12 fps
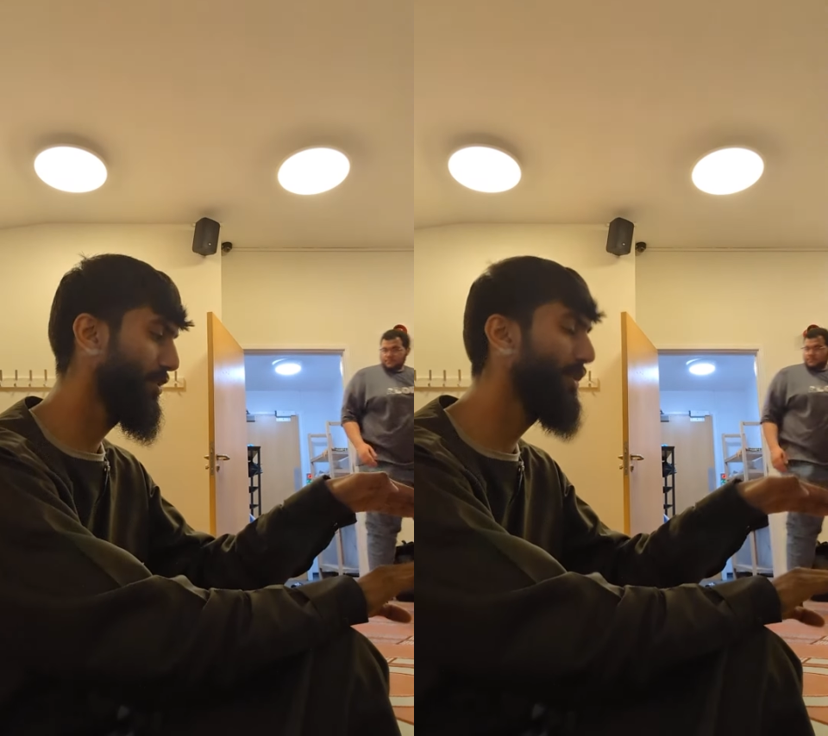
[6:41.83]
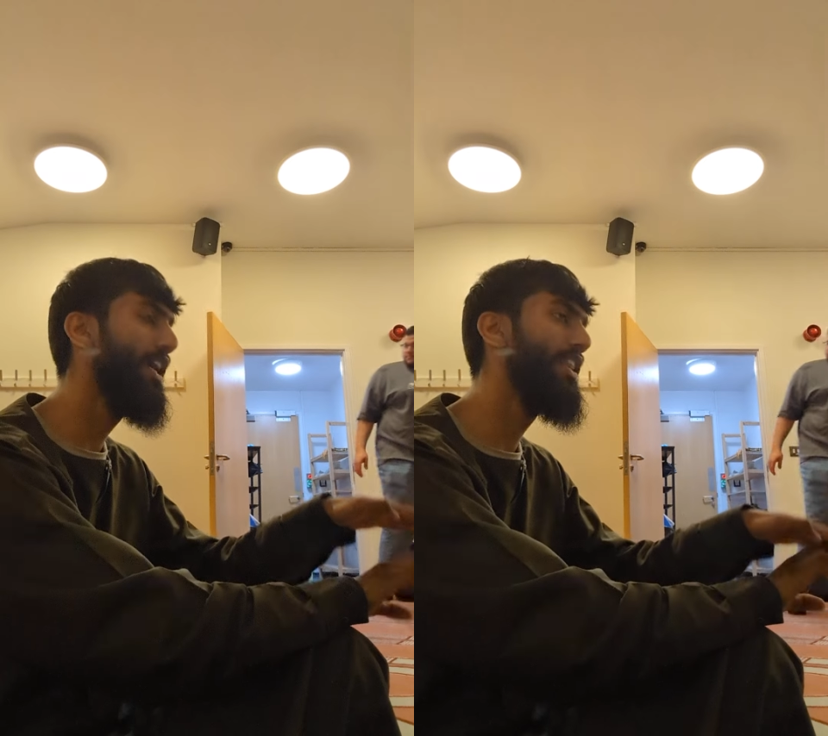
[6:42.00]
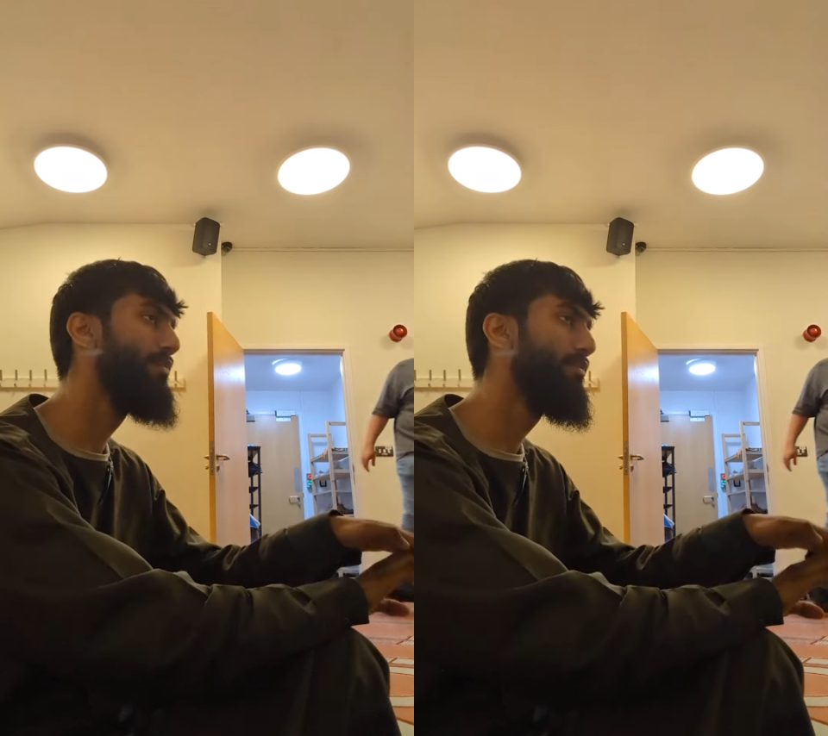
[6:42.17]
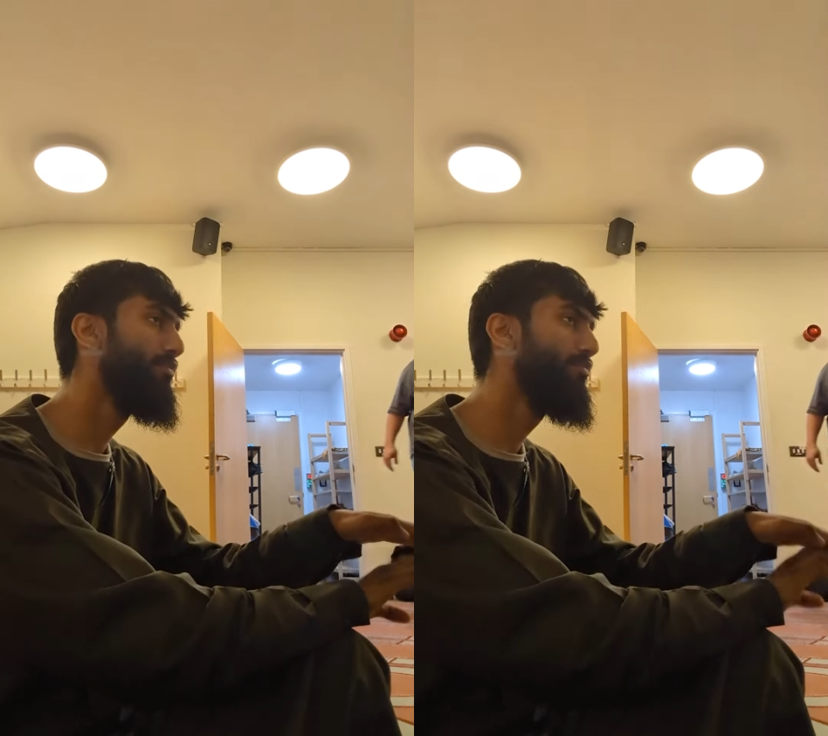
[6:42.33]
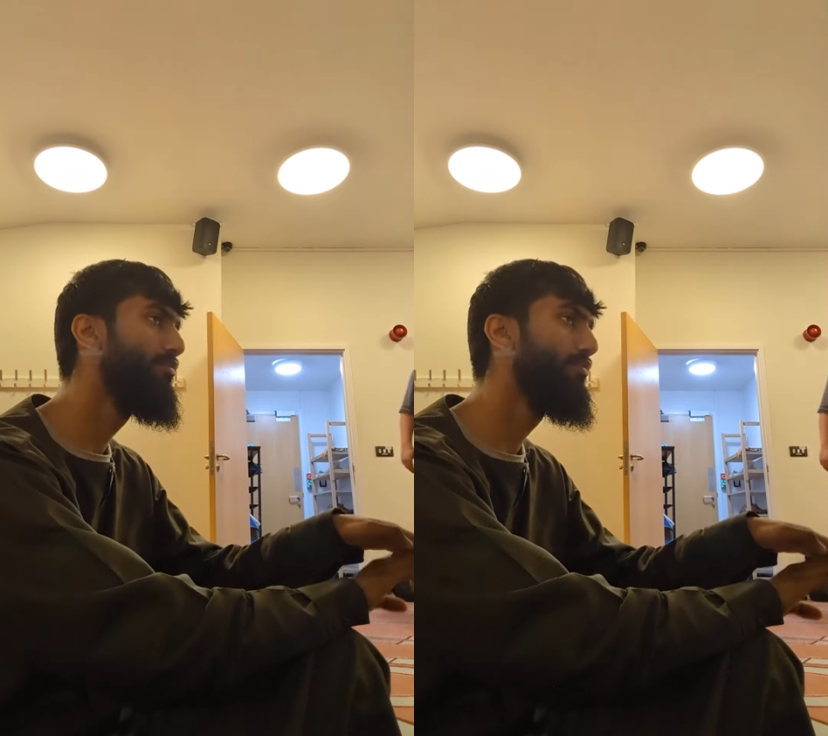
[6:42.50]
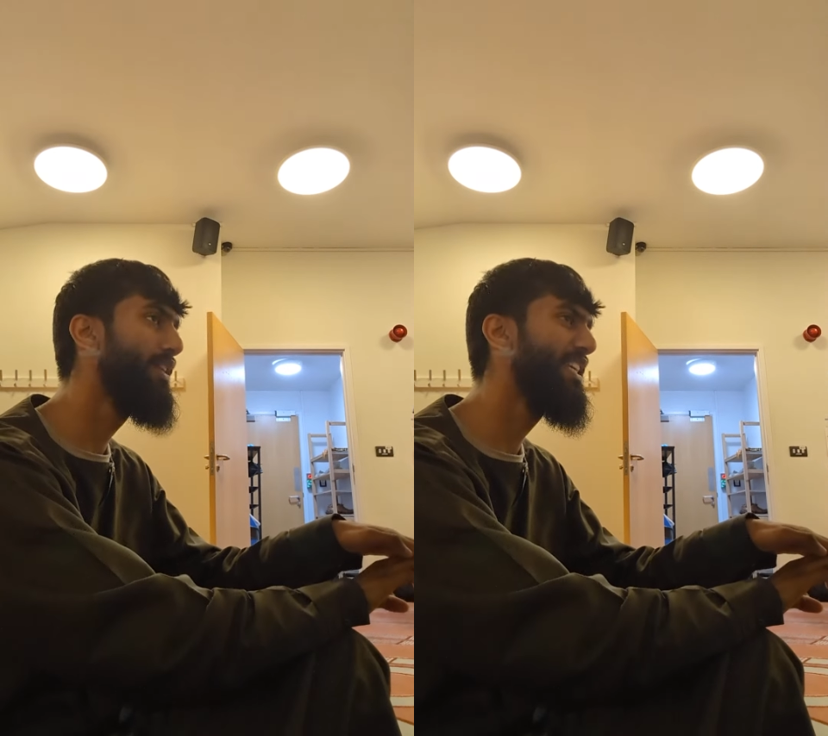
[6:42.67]
get them
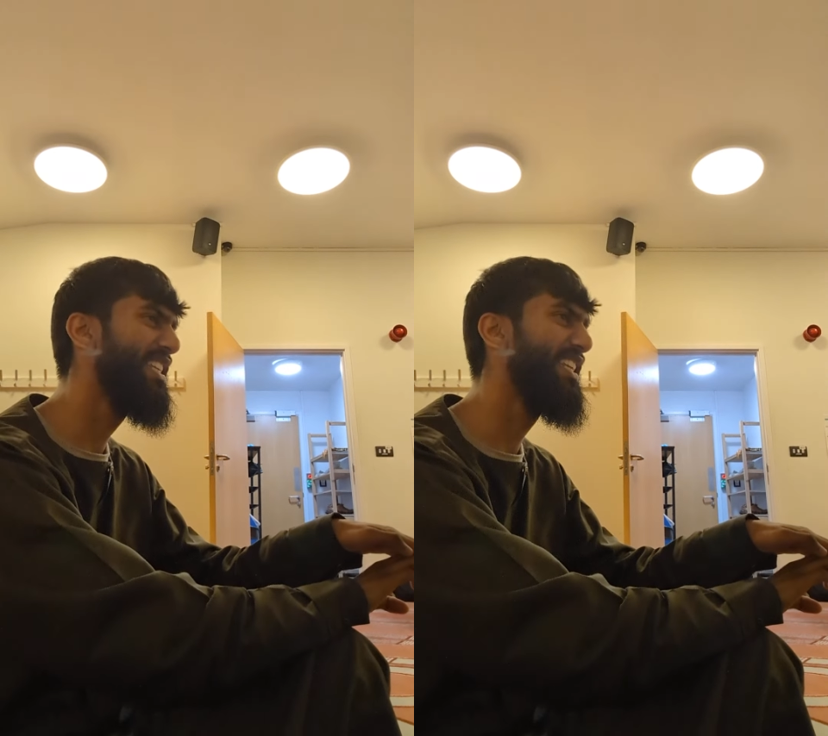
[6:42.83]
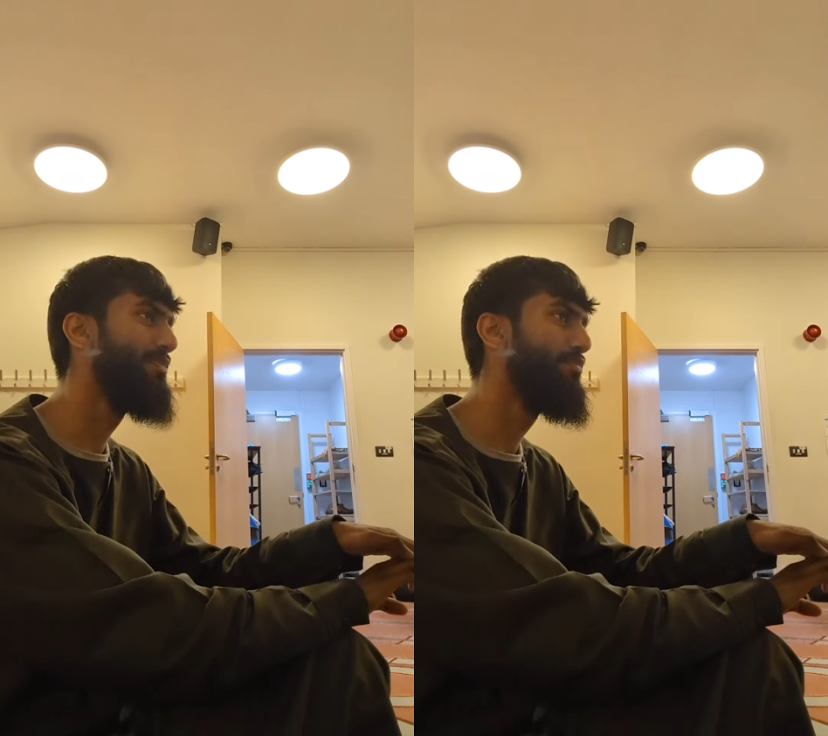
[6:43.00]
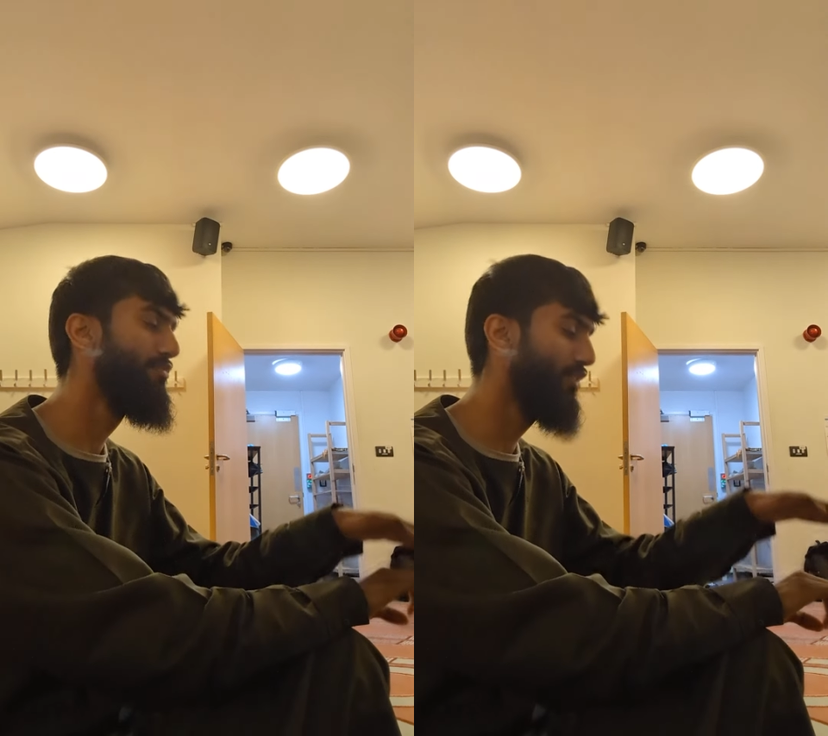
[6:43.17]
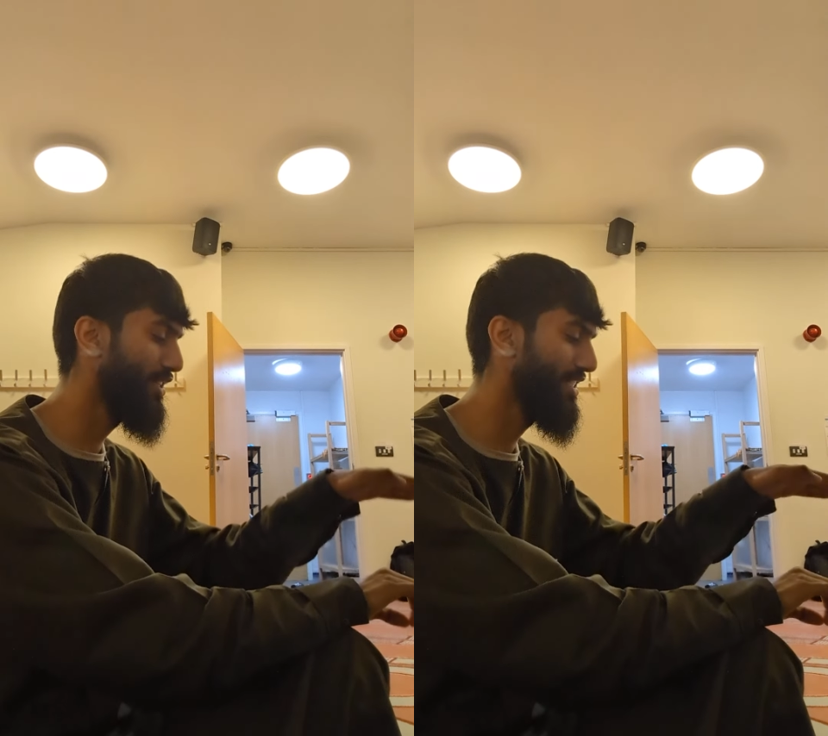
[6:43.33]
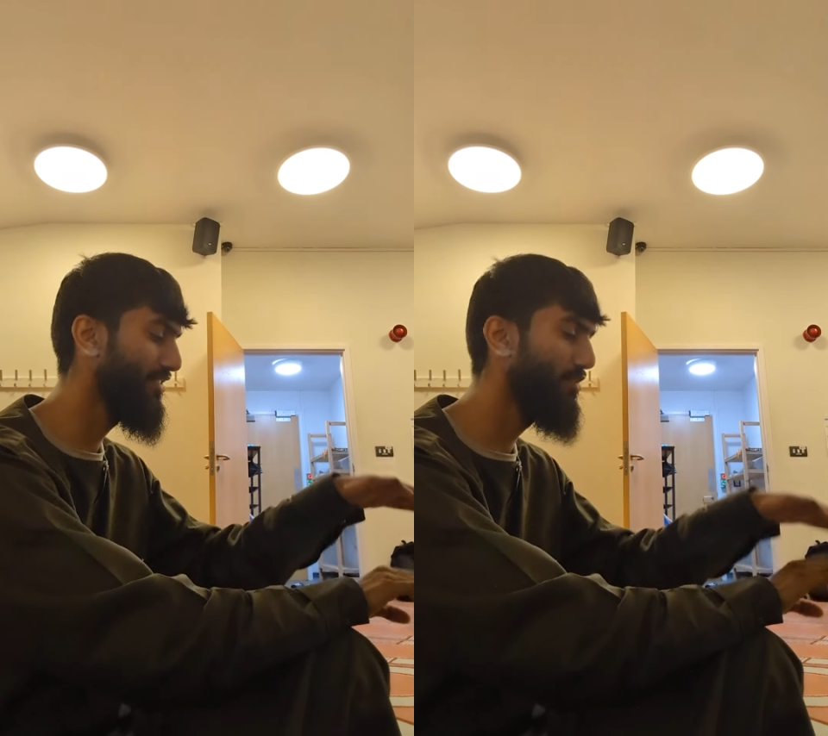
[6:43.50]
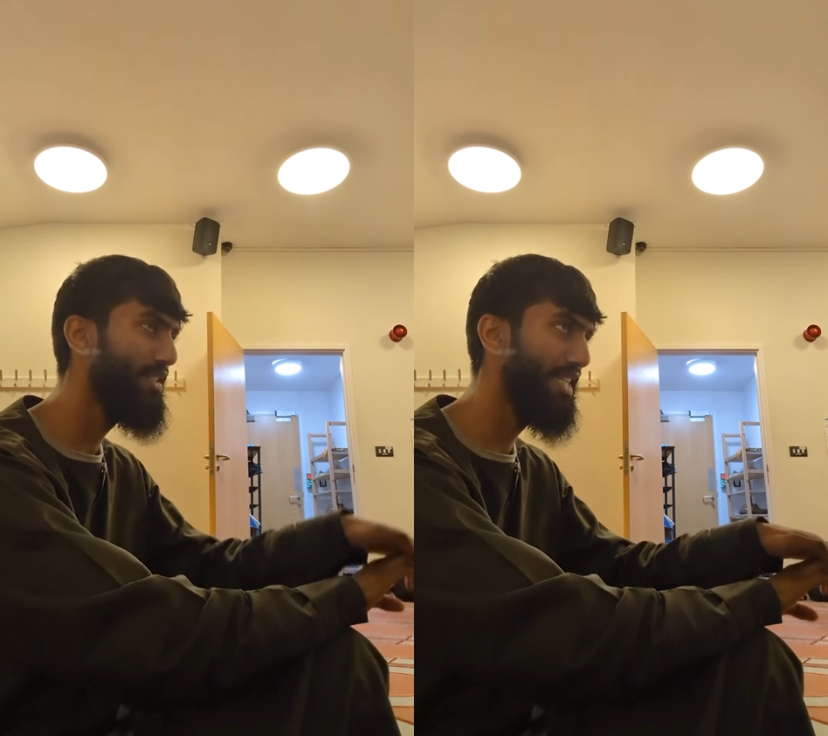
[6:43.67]
easily because
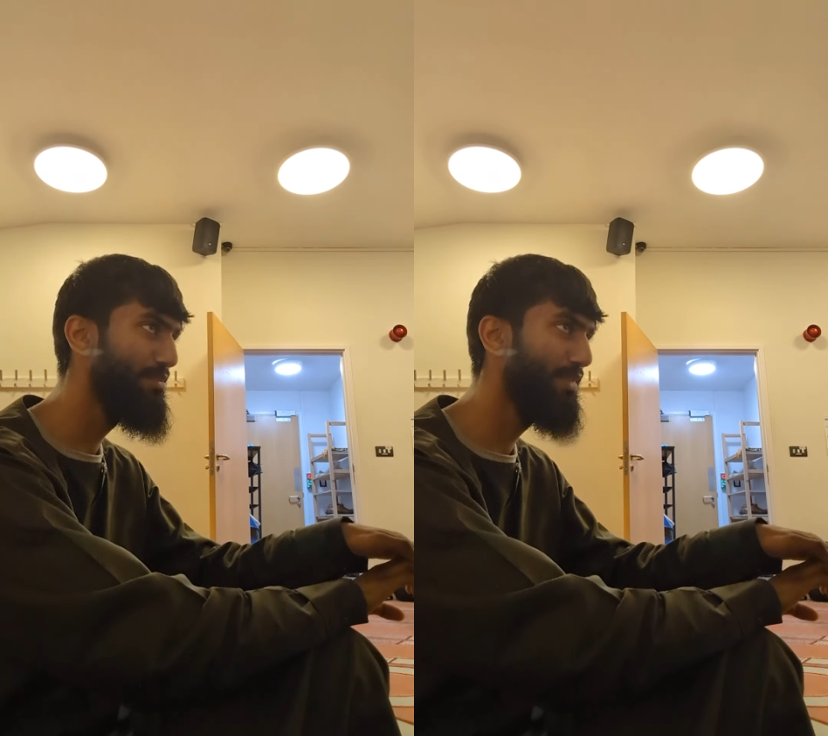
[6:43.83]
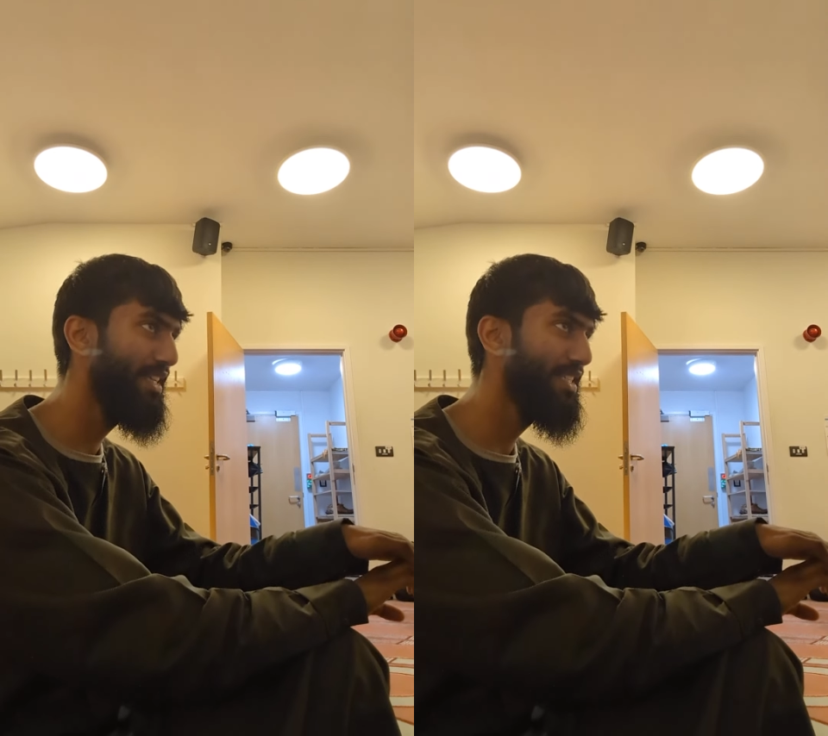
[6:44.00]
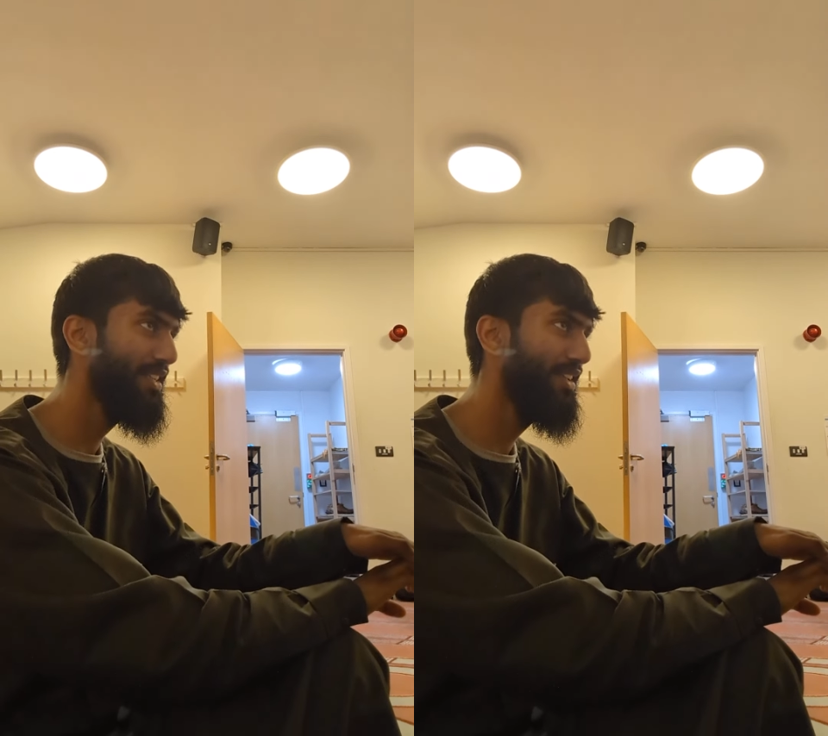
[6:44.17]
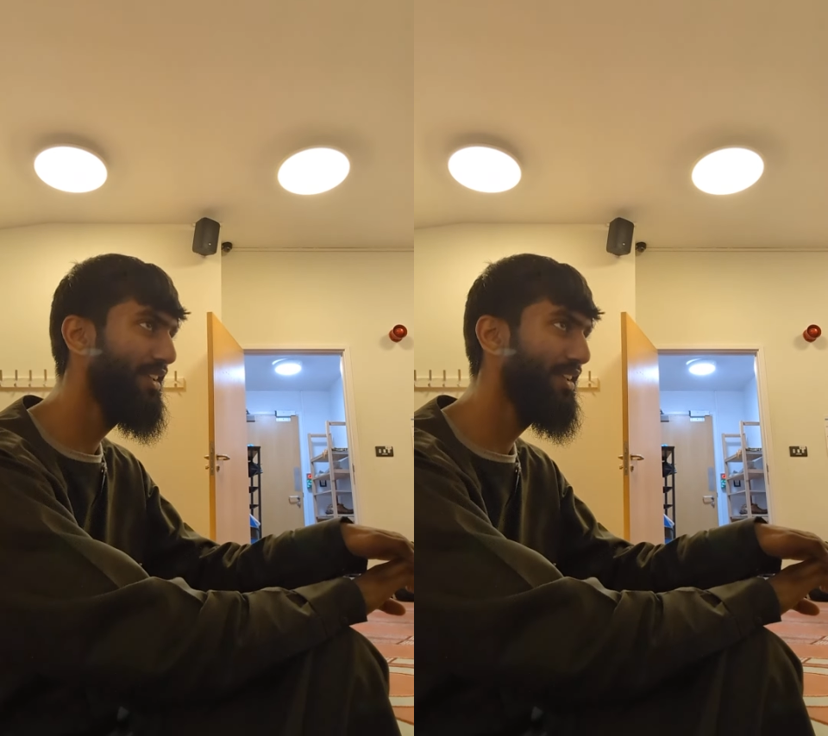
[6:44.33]
they're from the same place.